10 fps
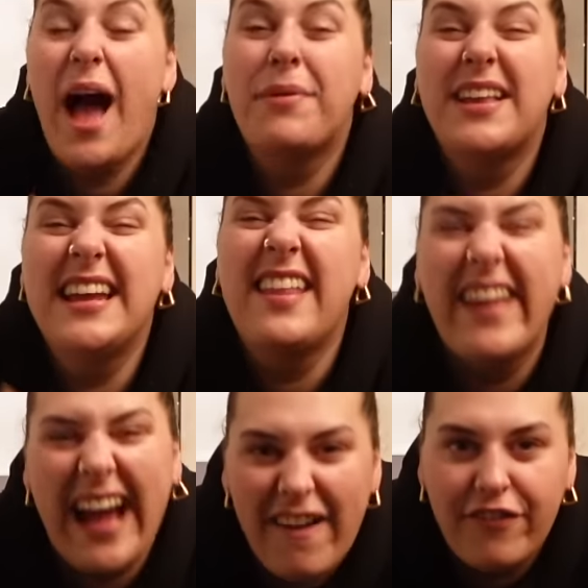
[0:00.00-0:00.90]
I'm cleaning
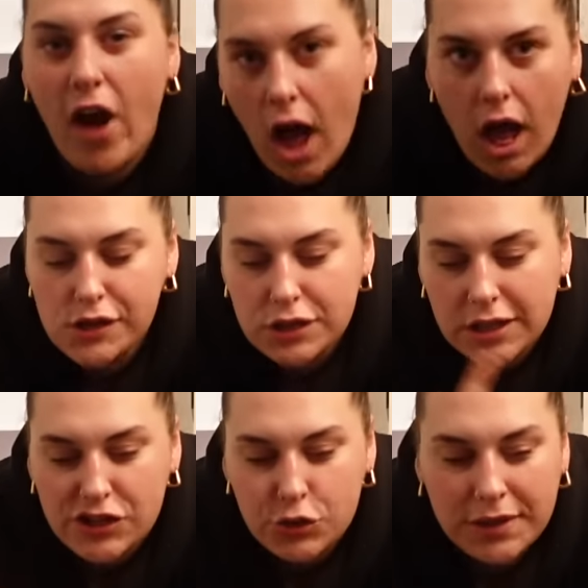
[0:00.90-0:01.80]
the gaffer, so
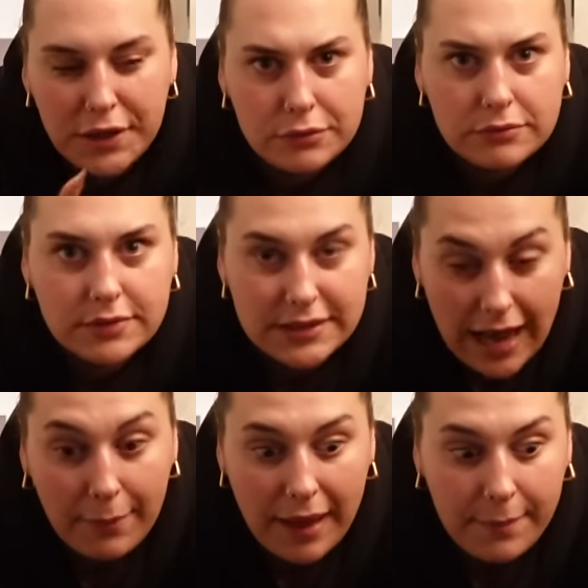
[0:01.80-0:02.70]
let's do a little
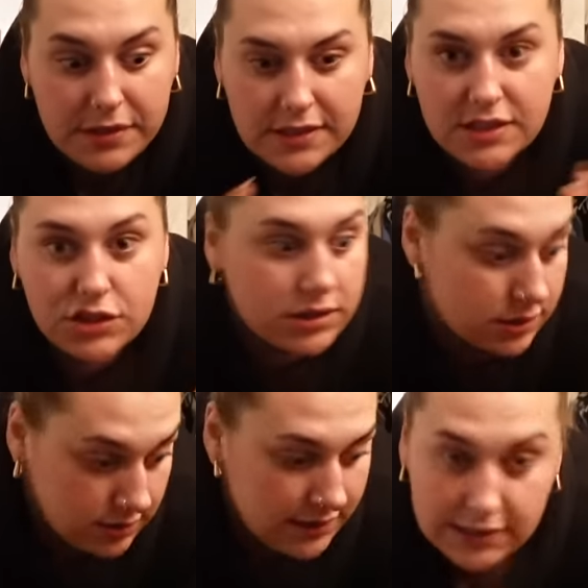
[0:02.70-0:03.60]
time lapse because this
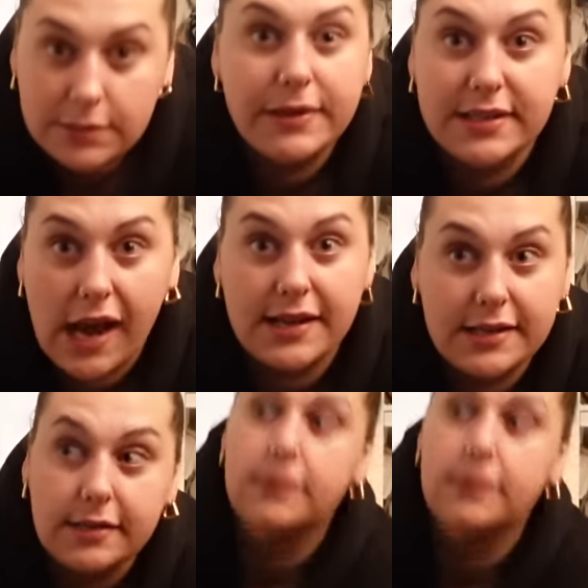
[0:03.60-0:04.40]
just needs to be tidied.